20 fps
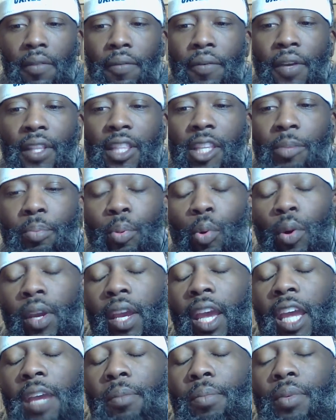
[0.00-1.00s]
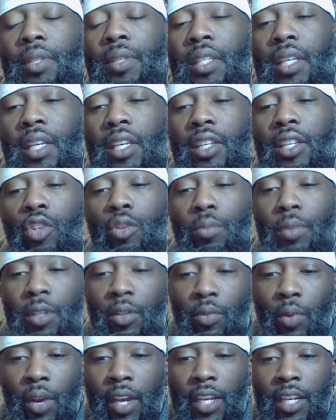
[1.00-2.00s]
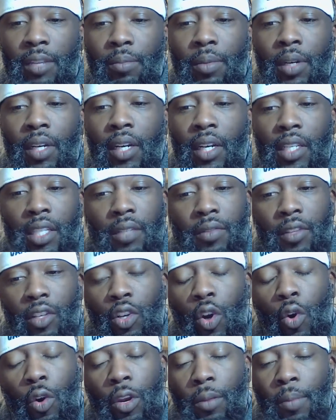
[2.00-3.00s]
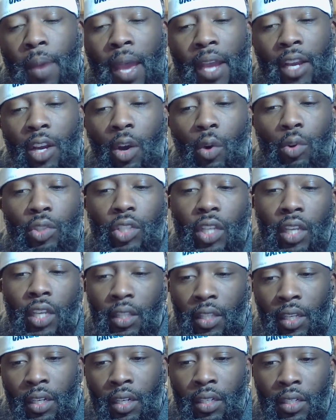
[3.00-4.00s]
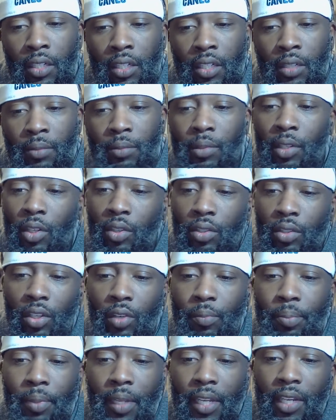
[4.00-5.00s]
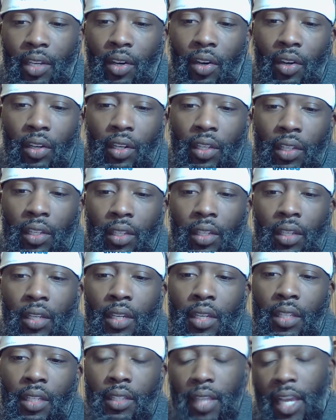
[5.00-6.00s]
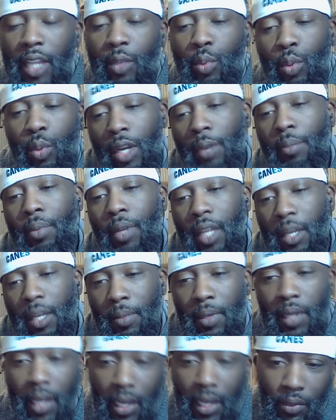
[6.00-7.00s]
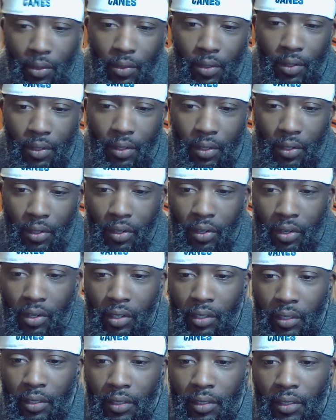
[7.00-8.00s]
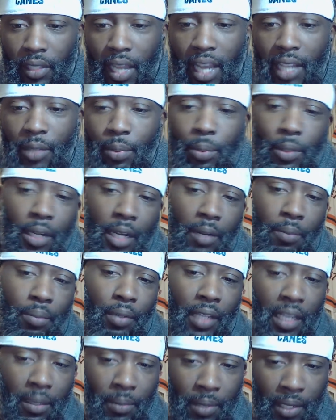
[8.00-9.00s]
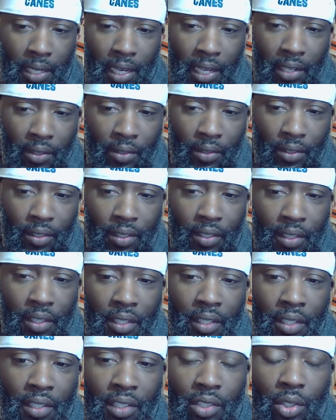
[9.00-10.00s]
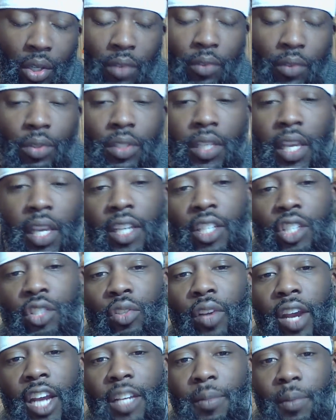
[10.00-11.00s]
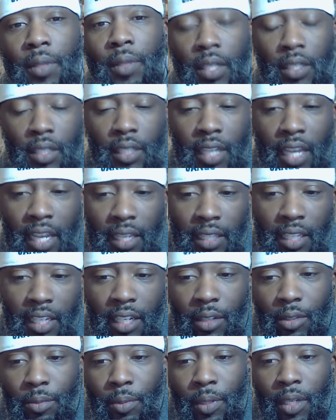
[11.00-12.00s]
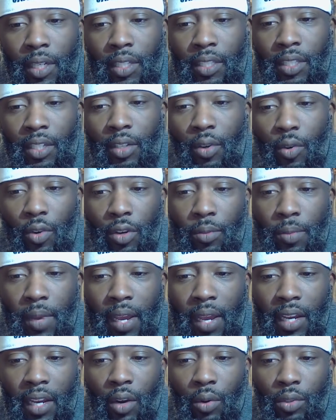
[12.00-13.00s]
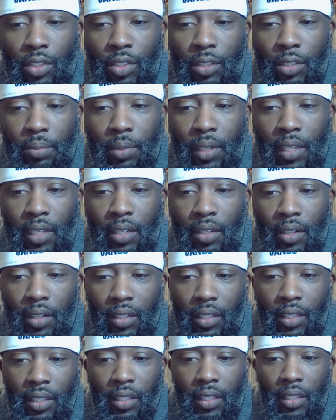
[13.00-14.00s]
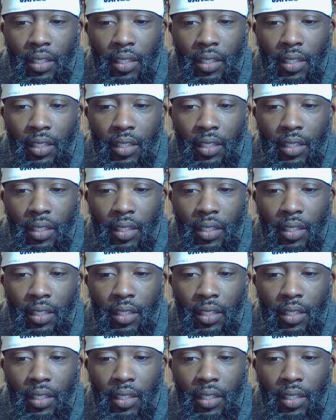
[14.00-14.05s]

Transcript: 50.8% QB rating because of the quarterback coach and the play calling. That's what I'm blaming that on. That's what I'm blaming that on. So if you say he's trash because of that, then it was because of the quarterback coach and the play calling.